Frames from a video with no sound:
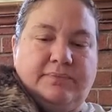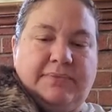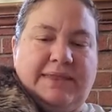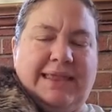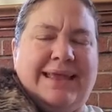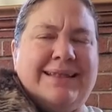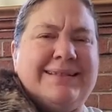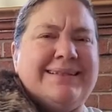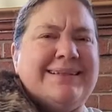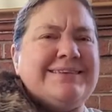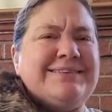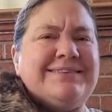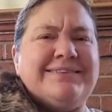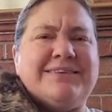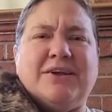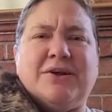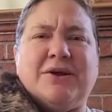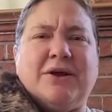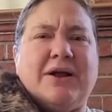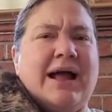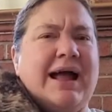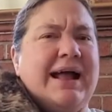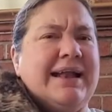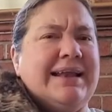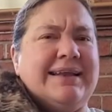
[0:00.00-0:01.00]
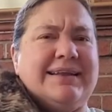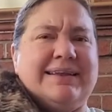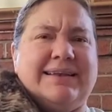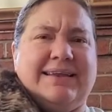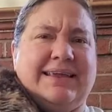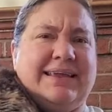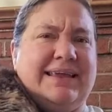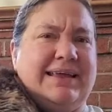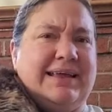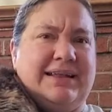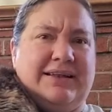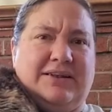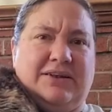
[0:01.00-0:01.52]
And this year I
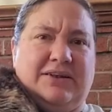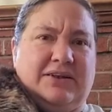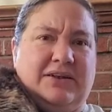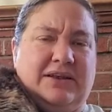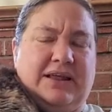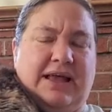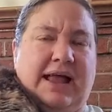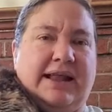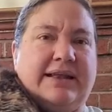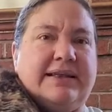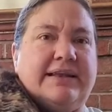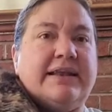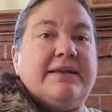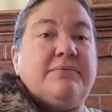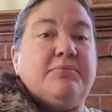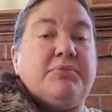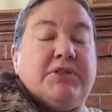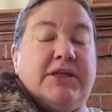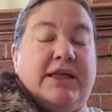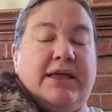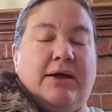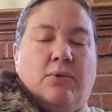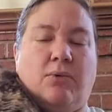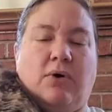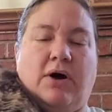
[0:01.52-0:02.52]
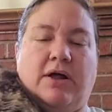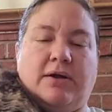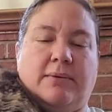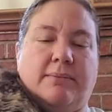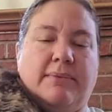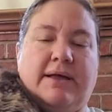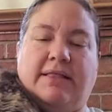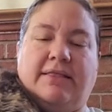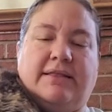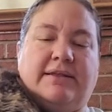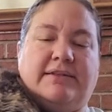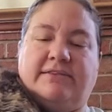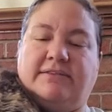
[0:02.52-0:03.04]
did plant
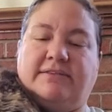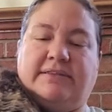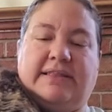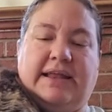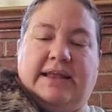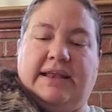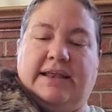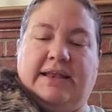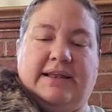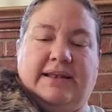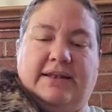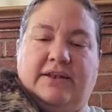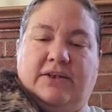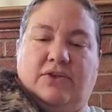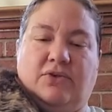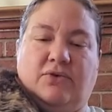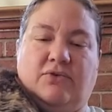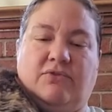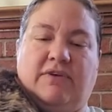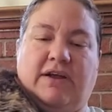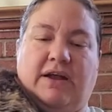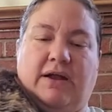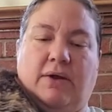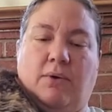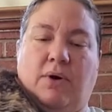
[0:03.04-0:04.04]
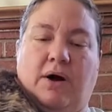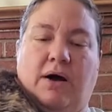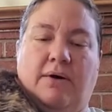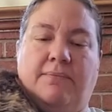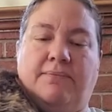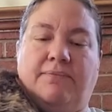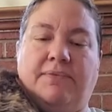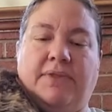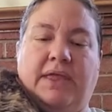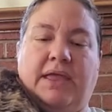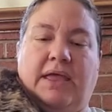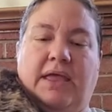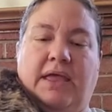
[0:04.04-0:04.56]
watermelons. They didn't do very well.
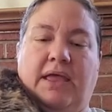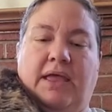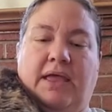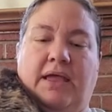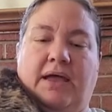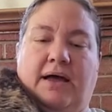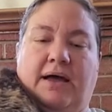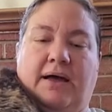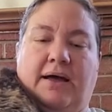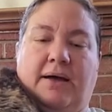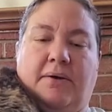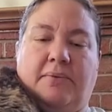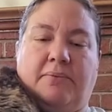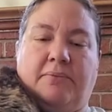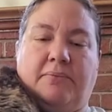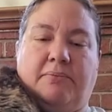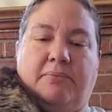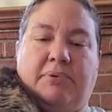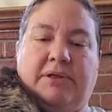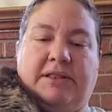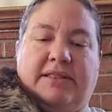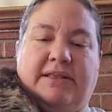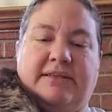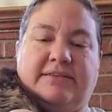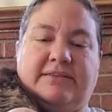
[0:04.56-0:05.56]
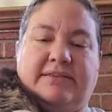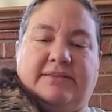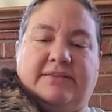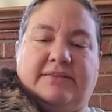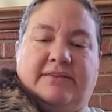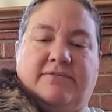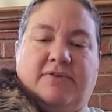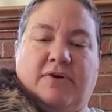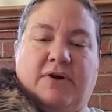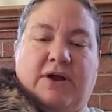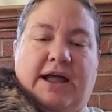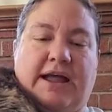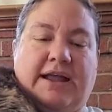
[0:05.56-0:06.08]
But this is a
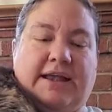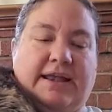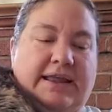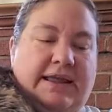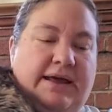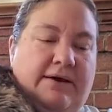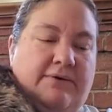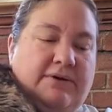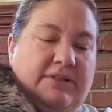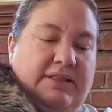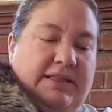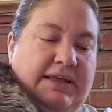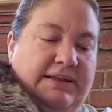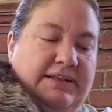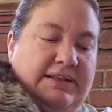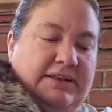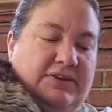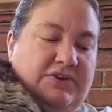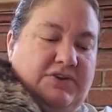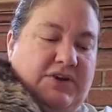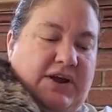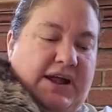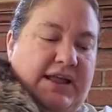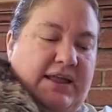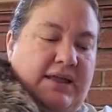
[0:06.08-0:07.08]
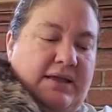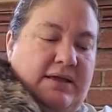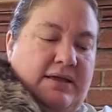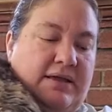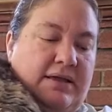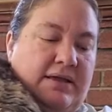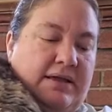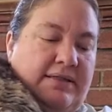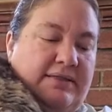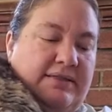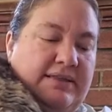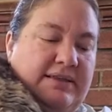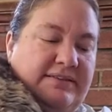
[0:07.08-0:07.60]
variety I would like to try.
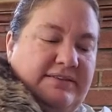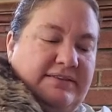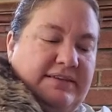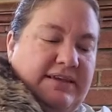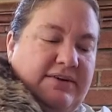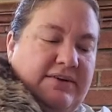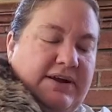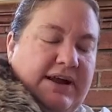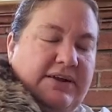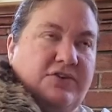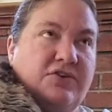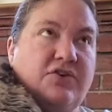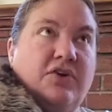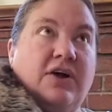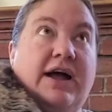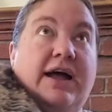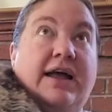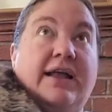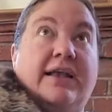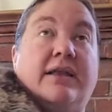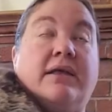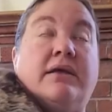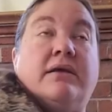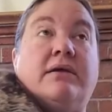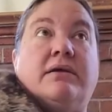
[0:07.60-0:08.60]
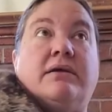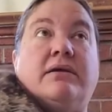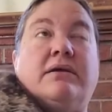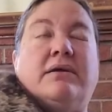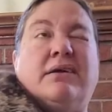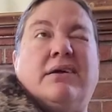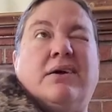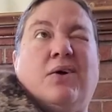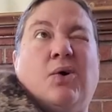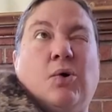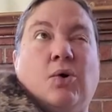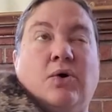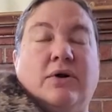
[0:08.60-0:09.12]
This year I tried
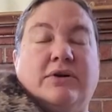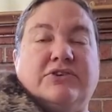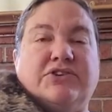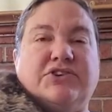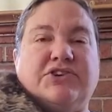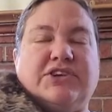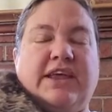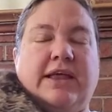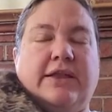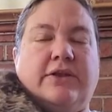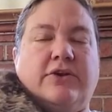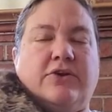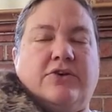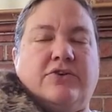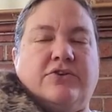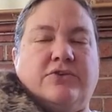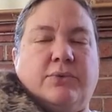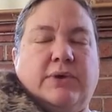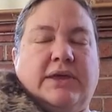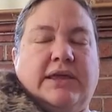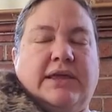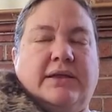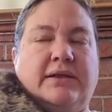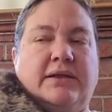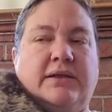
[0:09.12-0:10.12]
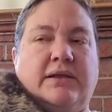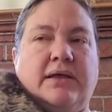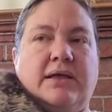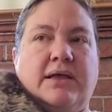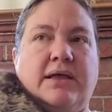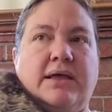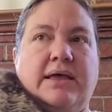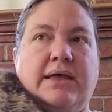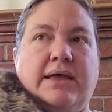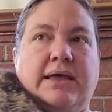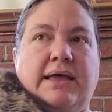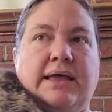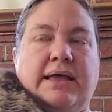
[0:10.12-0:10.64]
Orange Tender Sweet
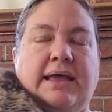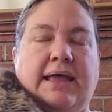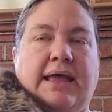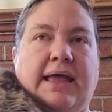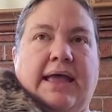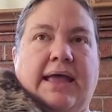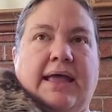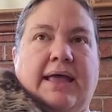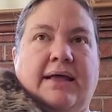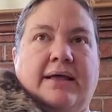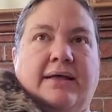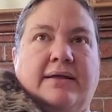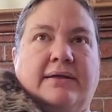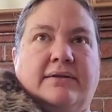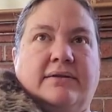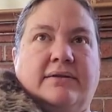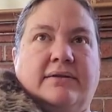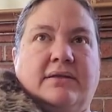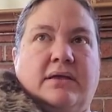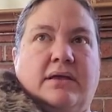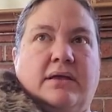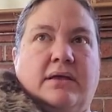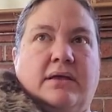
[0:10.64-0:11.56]
and